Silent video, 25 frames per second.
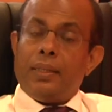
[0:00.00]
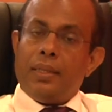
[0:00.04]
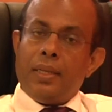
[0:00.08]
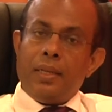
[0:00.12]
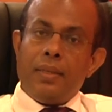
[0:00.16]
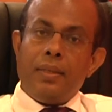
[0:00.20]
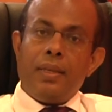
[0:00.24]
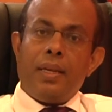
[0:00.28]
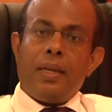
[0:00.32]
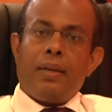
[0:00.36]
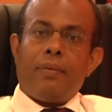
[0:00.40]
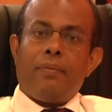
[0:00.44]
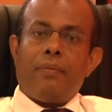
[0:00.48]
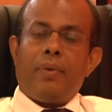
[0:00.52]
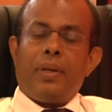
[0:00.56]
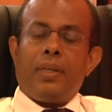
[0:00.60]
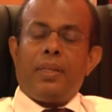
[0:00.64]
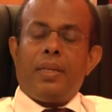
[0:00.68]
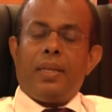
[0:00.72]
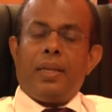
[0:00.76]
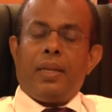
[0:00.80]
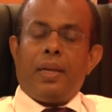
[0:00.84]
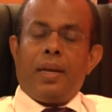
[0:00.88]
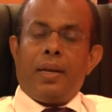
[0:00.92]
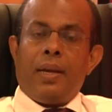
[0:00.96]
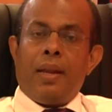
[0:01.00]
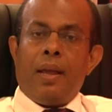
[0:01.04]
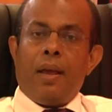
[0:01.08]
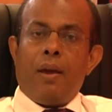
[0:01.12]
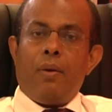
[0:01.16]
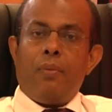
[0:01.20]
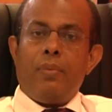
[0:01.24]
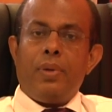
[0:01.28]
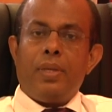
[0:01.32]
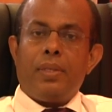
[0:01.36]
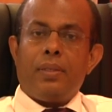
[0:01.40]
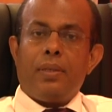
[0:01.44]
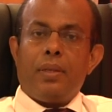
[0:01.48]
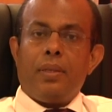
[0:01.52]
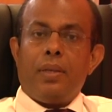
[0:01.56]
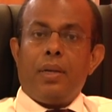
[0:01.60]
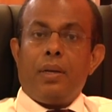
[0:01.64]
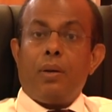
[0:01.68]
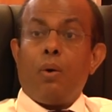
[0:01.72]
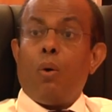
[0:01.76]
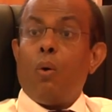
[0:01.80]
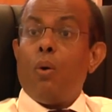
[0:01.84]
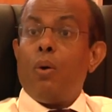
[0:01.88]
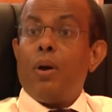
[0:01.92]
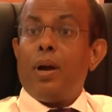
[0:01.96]
thing what they can have is
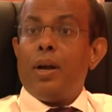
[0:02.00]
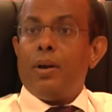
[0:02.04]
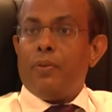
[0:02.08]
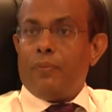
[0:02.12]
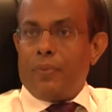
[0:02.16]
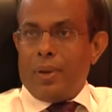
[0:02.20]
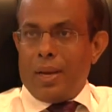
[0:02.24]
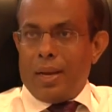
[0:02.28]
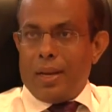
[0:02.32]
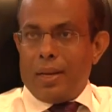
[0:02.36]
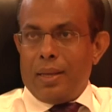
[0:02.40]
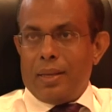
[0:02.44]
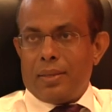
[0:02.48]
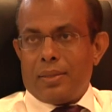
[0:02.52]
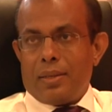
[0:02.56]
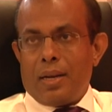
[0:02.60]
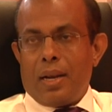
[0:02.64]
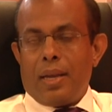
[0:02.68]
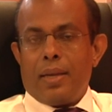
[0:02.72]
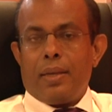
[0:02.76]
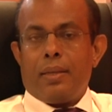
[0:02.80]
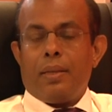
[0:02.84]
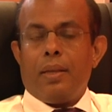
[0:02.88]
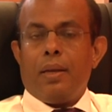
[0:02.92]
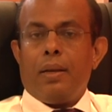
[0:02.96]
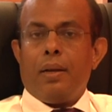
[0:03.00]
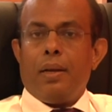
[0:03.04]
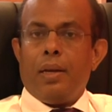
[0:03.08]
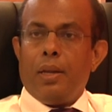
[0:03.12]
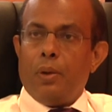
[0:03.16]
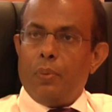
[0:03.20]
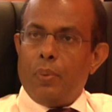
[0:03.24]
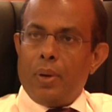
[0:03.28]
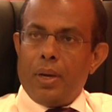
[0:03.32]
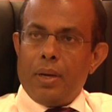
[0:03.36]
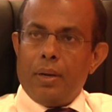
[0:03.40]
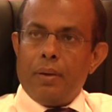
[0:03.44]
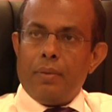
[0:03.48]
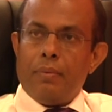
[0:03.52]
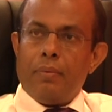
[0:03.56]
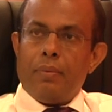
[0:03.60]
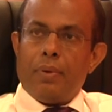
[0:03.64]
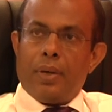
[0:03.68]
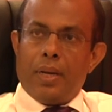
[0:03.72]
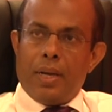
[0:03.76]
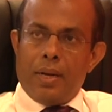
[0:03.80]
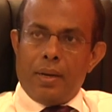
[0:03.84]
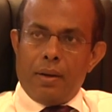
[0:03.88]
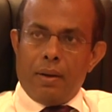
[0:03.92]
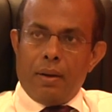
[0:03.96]
that organ failures like the liver,
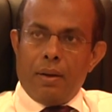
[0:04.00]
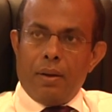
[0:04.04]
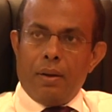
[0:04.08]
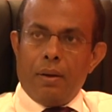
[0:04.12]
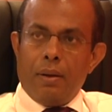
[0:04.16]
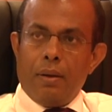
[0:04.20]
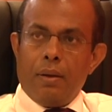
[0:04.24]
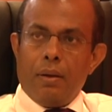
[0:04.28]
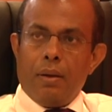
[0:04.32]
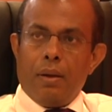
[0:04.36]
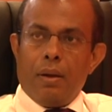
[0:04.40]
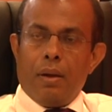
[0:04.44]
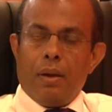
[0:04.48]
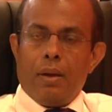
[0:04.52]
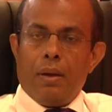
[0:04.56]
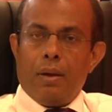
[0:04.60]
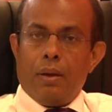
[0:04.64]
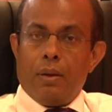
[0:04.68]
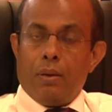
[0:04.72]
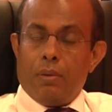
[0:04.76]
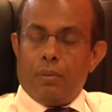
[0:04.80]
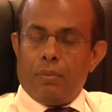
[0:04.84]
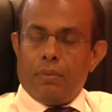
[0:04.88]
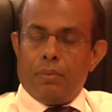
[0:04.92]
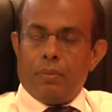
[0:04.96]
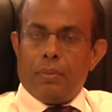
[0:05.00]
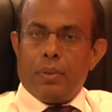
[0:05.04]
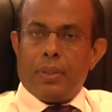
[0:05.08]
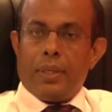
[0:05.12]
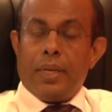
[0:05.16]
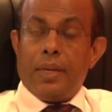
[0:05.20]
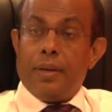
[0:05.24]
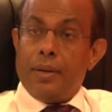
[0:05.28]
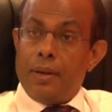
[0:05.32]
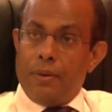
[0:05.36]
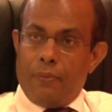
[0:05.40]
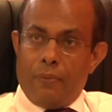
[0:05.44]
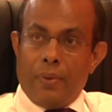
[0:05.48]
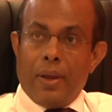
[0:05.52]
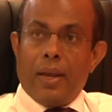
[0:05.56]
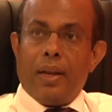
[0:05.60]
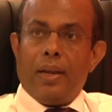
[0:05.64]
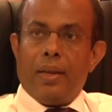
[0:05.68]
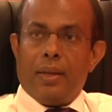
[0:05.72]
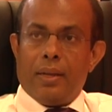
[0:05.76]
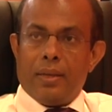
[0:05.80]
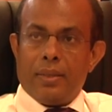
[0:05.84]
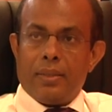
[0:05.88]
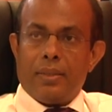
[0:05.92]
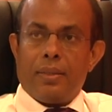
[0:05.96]
renal, kidney
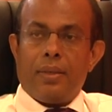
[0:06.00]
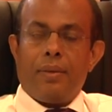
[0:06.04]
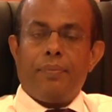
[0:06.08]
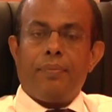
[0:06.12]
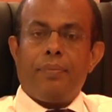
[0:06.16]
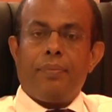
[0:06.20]
failures.